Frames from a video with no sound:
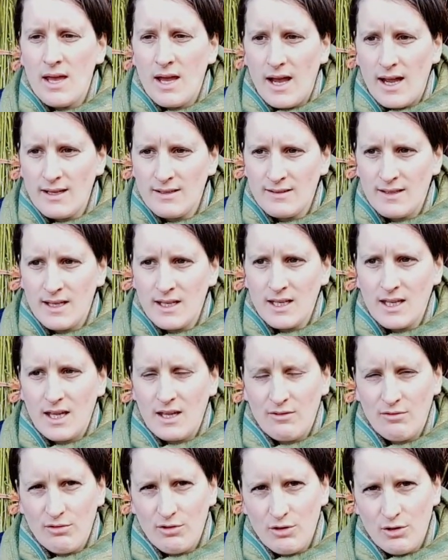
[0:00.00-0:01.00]
I think
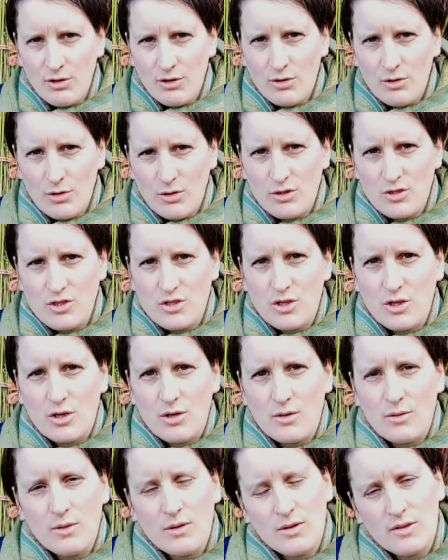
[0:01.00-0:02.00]
if you're going
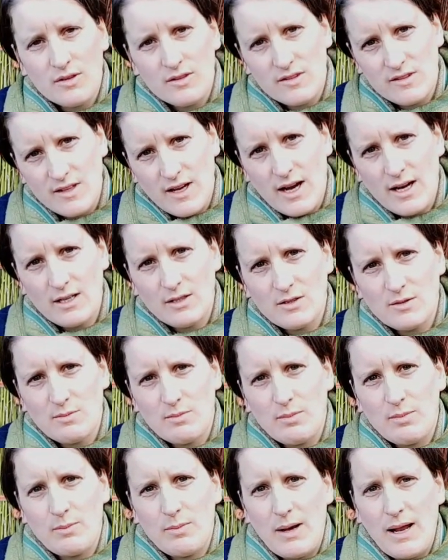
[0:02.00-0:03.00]
to start
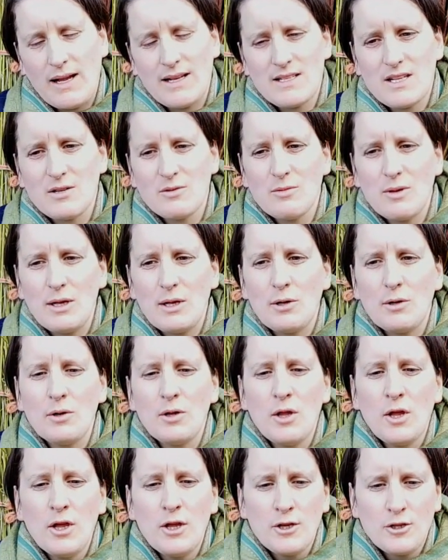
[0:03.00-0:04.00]
planting willow,
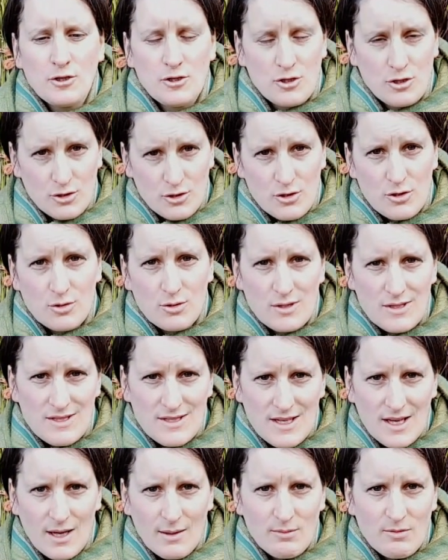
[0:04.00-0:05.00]
you should do the
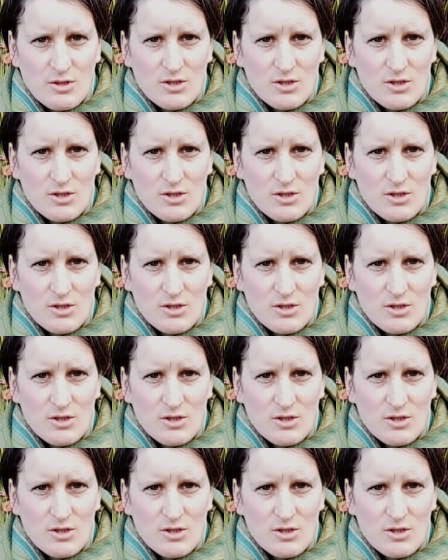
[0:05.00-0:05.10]
same.